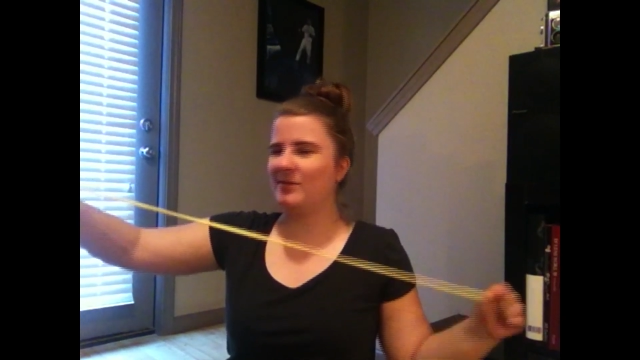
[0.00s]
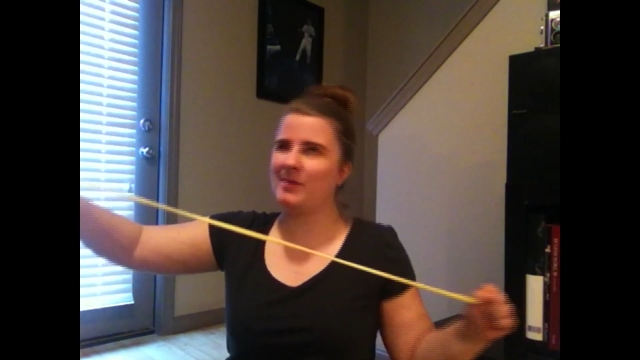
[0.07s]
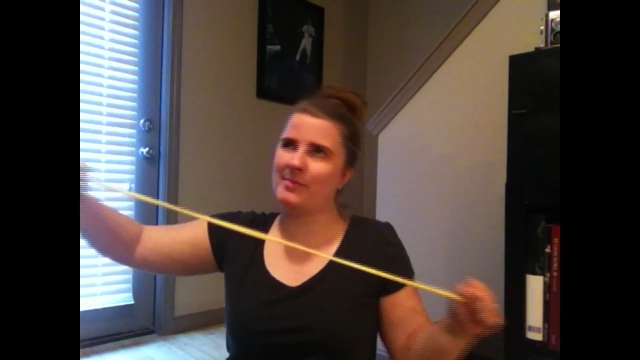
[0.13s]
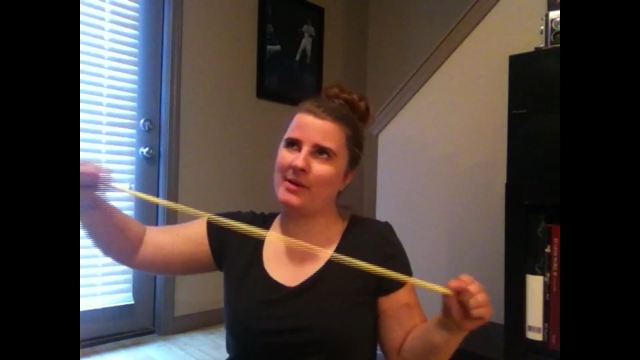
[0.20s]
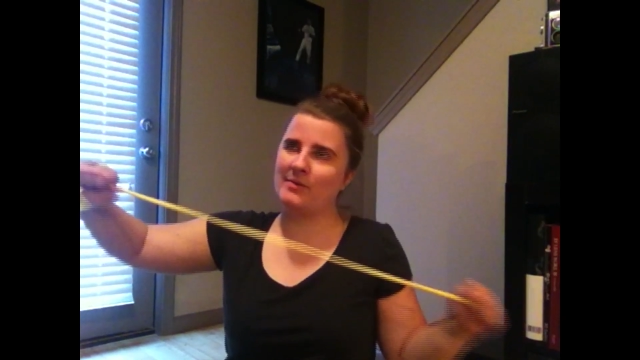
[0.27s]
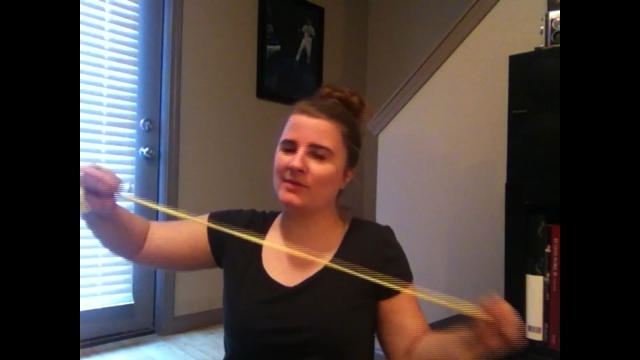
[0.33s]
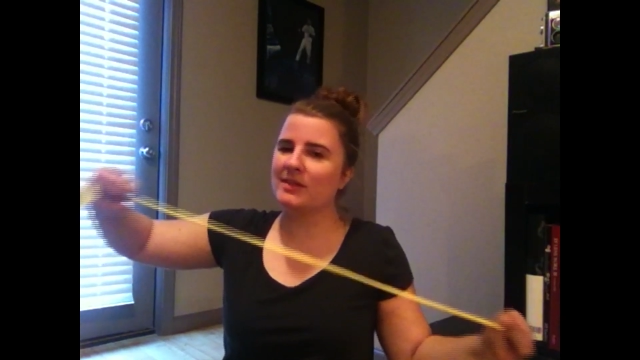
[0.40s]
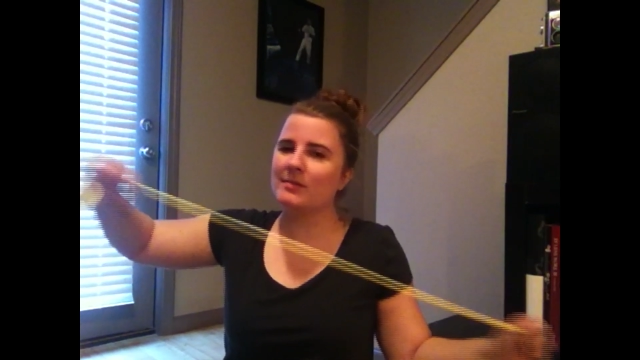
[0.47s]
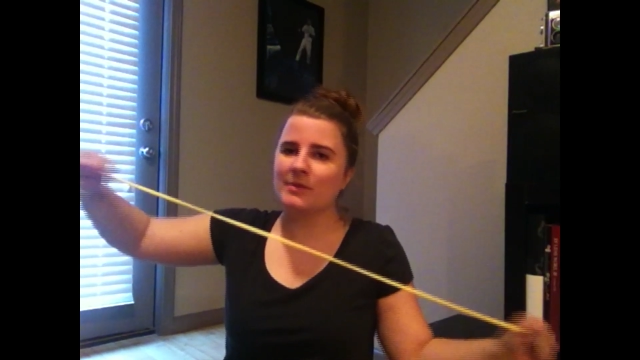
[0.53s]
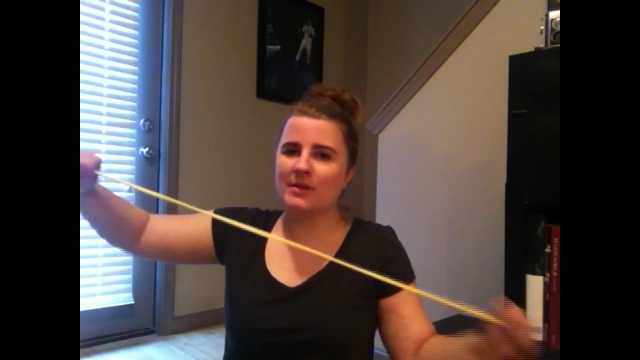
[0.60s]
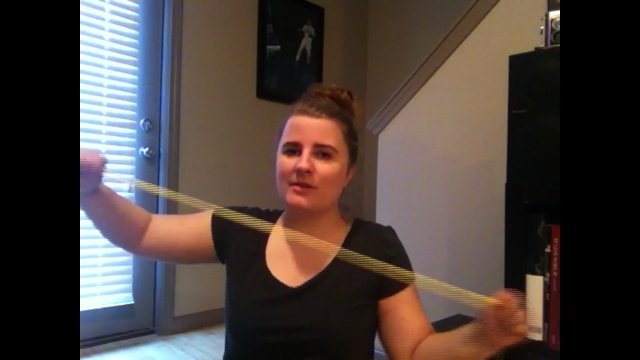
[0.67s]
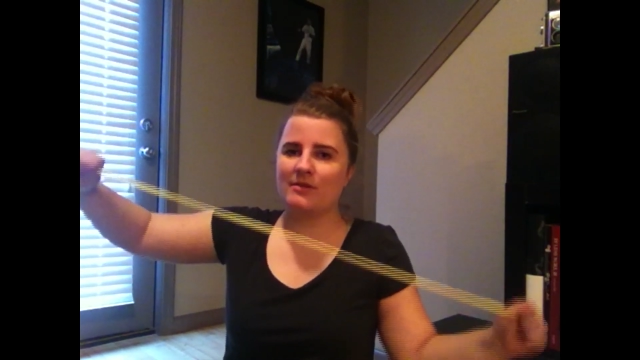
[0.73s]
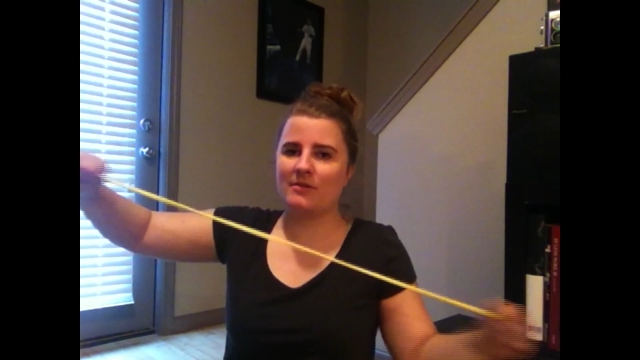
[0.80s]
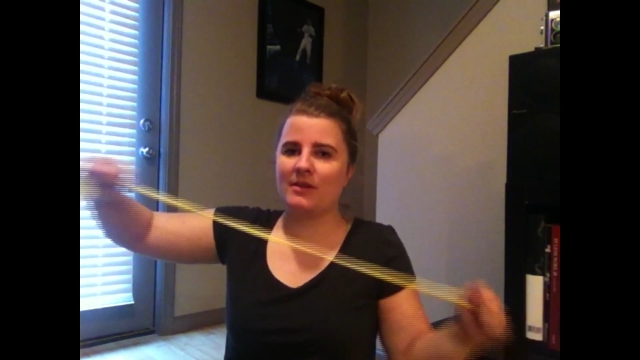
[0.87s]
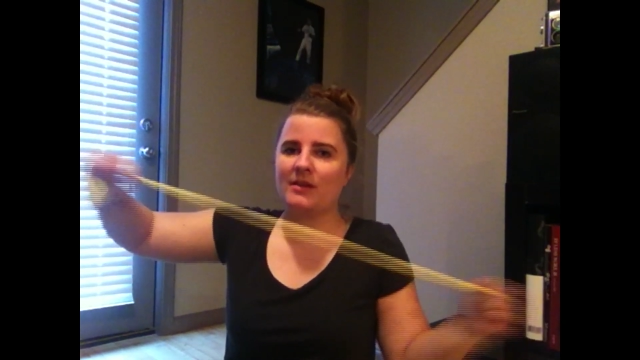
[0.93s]
well, not bouncing,
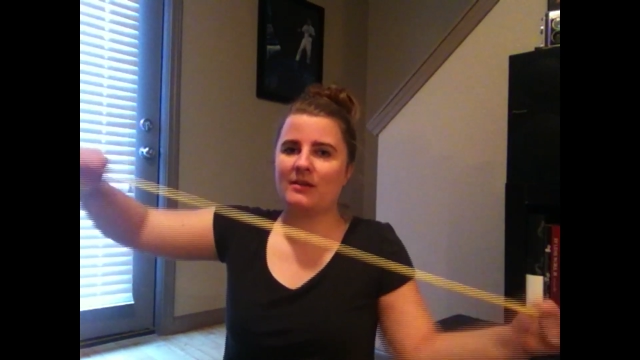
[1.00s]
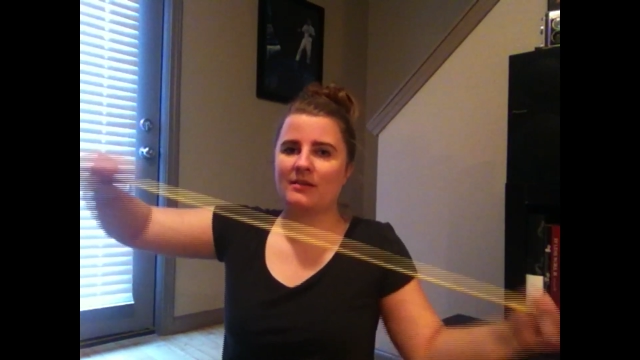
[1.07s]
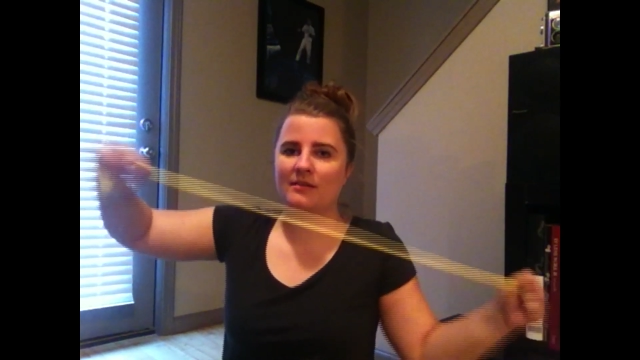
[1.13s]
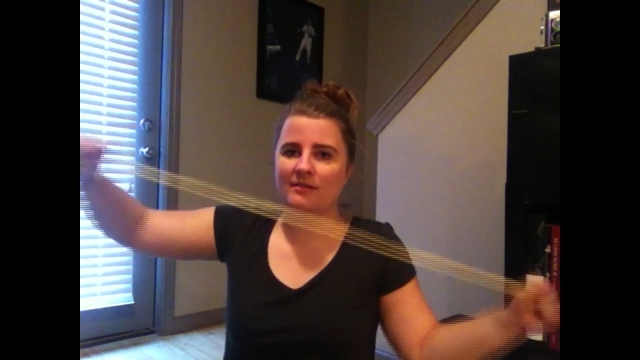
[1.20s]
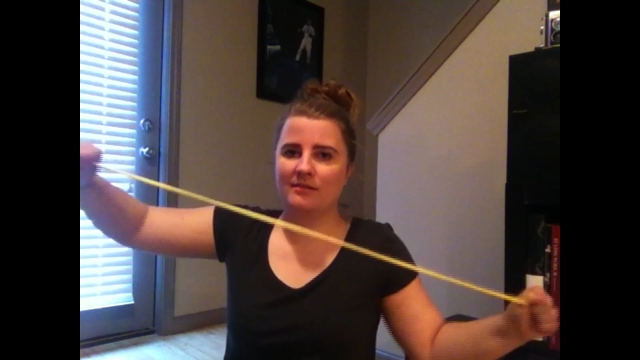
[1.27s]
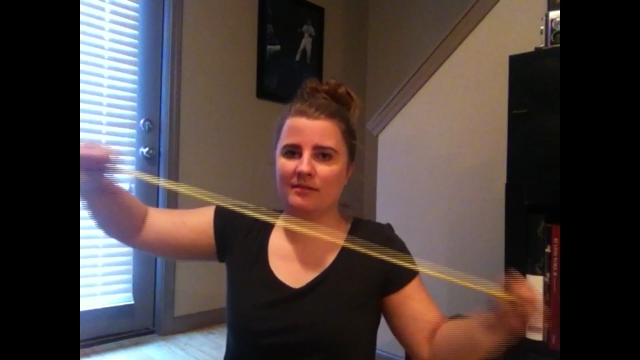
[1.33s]
but you know, like